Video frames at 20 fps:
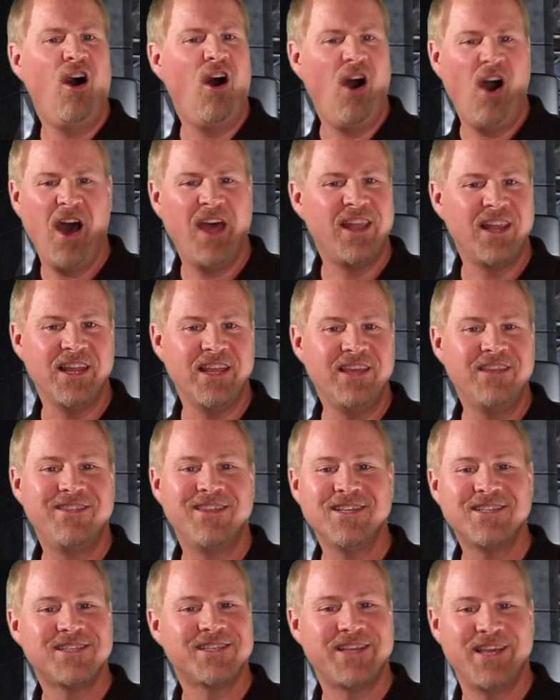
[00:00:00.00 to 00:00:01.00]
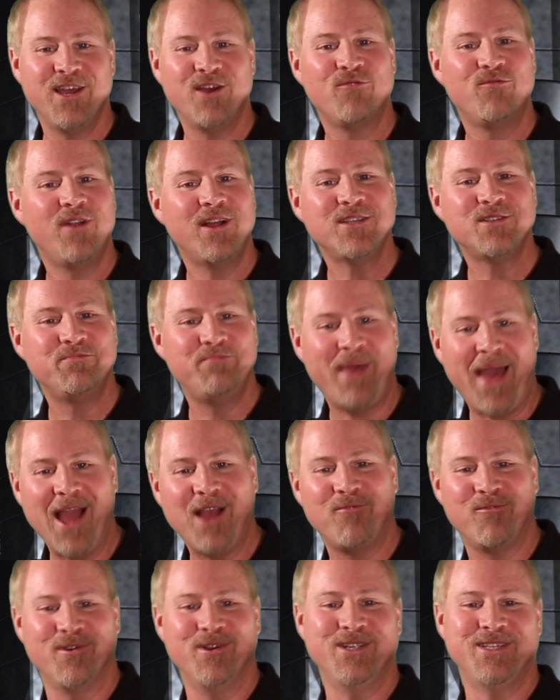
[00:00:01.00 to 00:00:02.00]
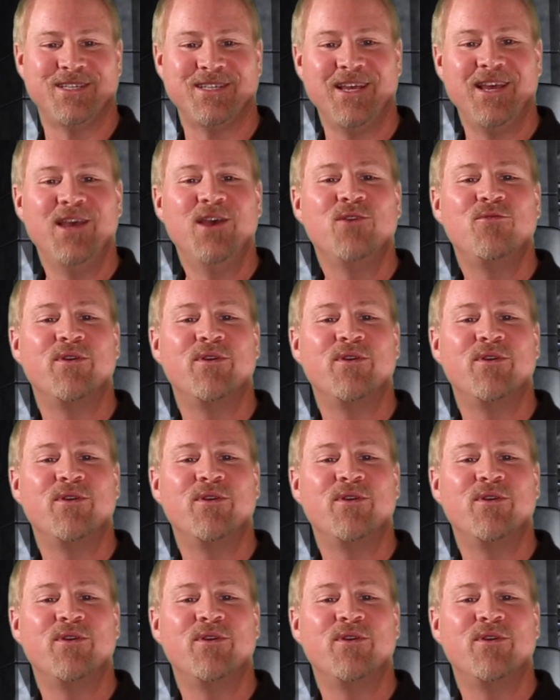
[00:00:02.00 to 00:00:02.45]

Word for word: Oddly, this scale runs backwards,